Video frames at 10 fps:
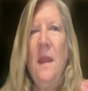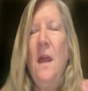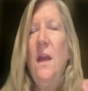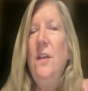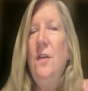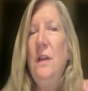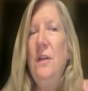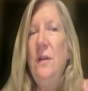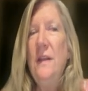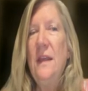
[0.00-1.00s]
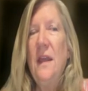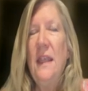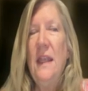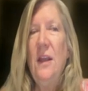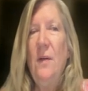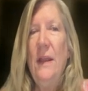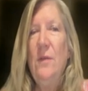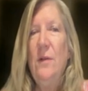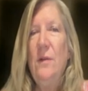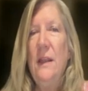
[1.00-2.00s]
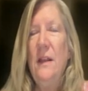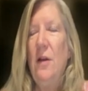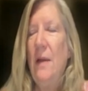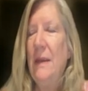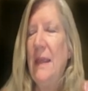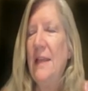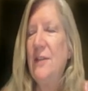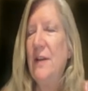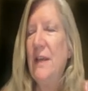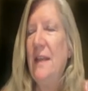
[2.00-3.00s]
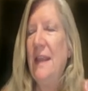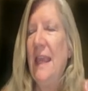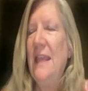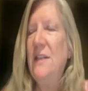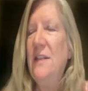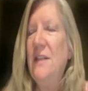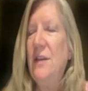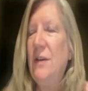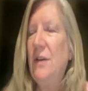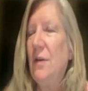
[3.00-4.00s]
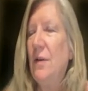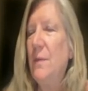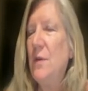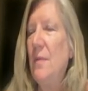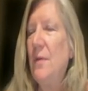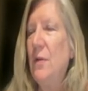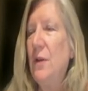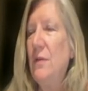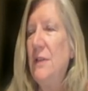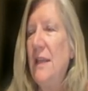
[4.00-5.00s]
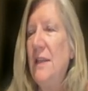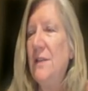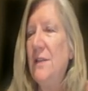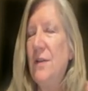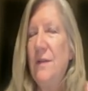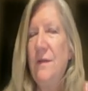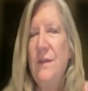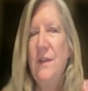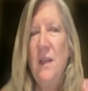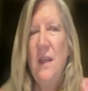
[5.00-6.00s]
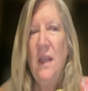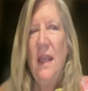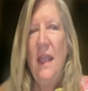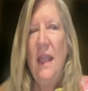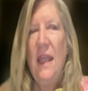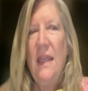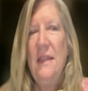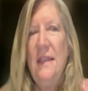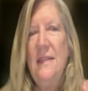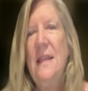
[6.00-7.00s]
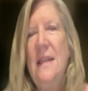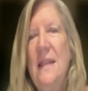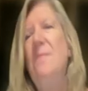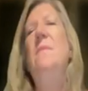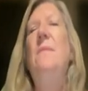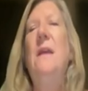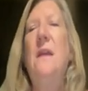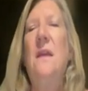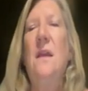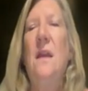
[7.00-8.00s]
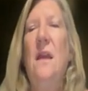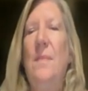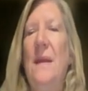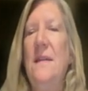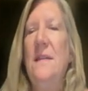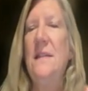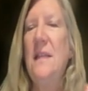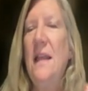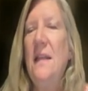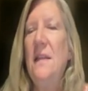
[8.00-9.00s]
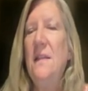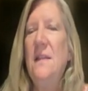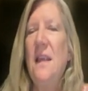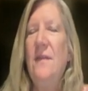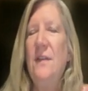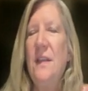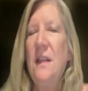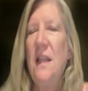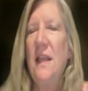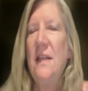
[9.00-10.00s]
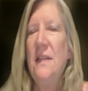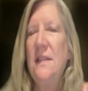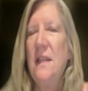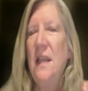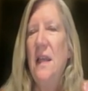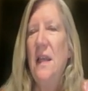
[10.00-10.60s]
You can look at the ilioinguinal, iliohypogastric, and the anterior or abdominal cutaneous nerves. And these can mimic appendicitis, diverticulitis,